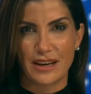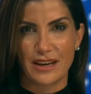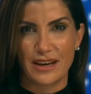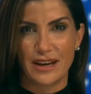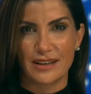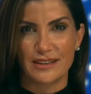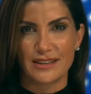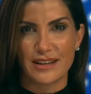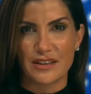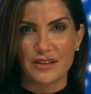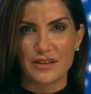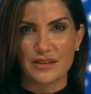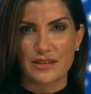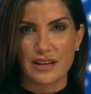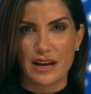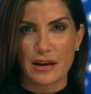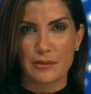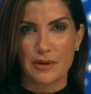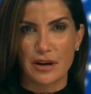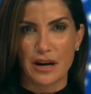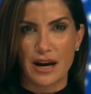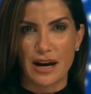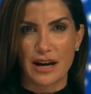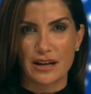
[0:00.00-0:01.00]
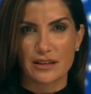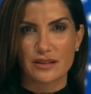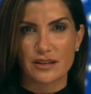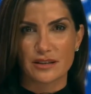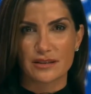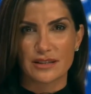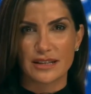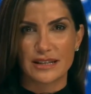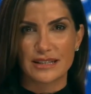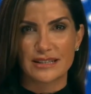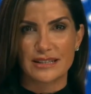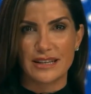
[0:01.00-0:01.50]
Another cyber hack
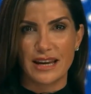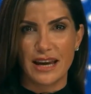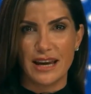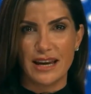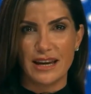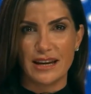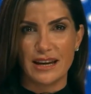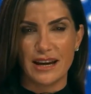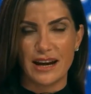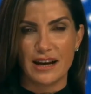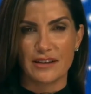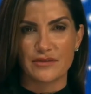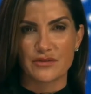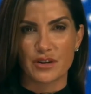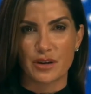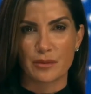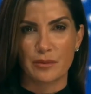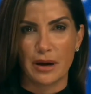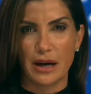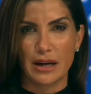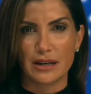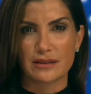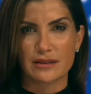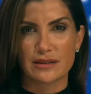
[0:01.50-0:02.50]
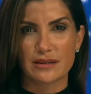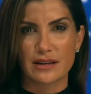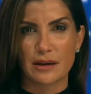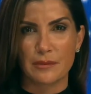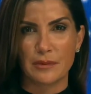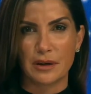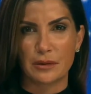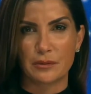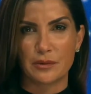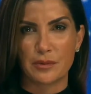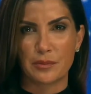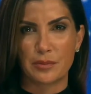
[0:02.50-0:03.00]
just a day after Biden's
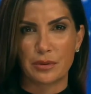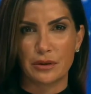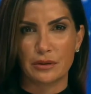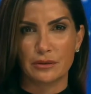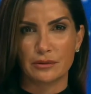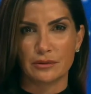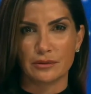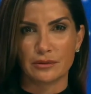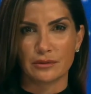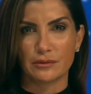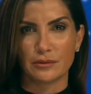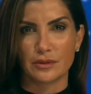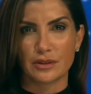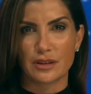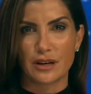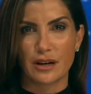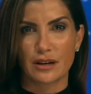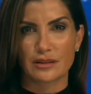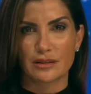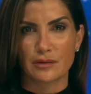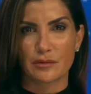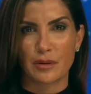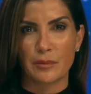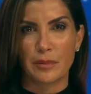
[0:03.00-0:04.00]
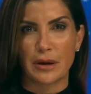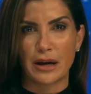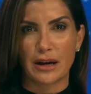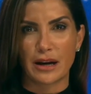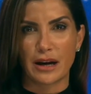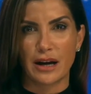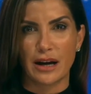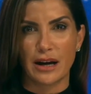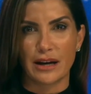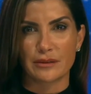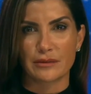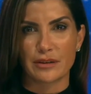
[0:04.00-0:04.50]
summit with Putin. We'll talk to
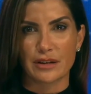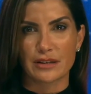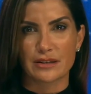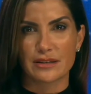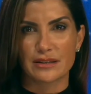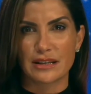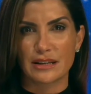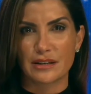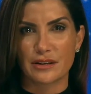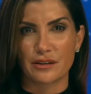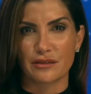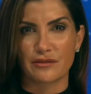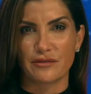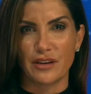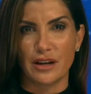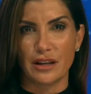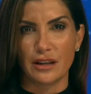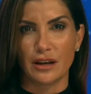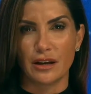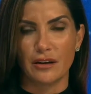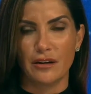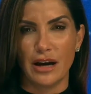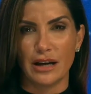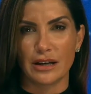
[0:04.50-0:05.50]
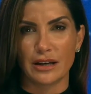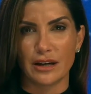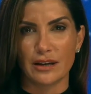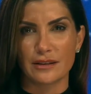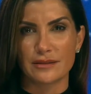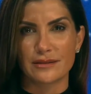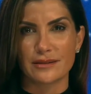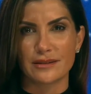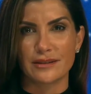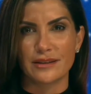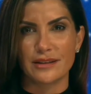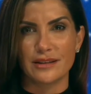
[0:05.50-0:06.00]
Rebeccah Heinrichs, senior fellow at
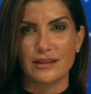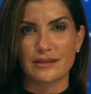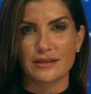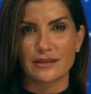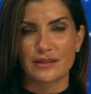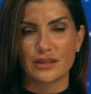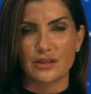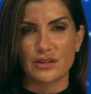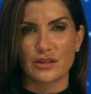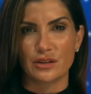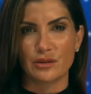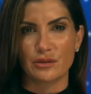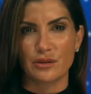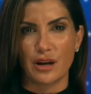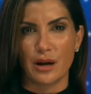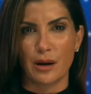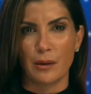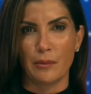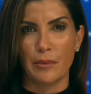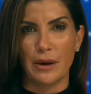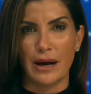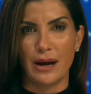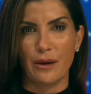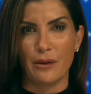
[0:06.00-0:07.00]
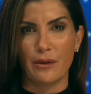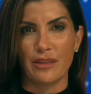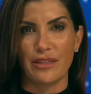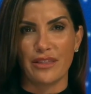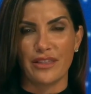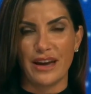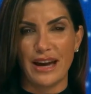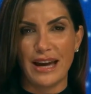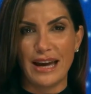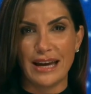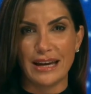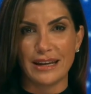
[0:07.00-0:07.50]
Hudson Institute, about
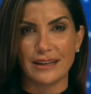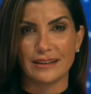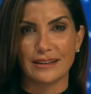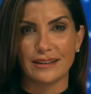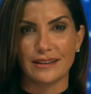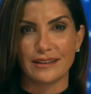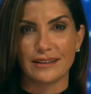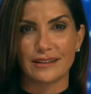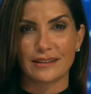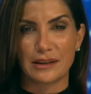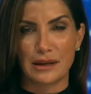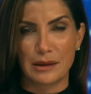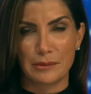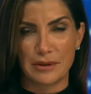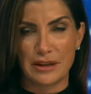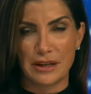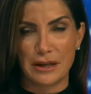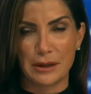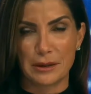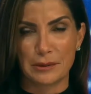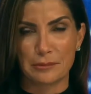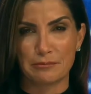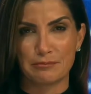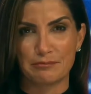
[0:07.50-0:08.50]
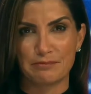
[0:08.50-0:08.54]
that. Keep it here.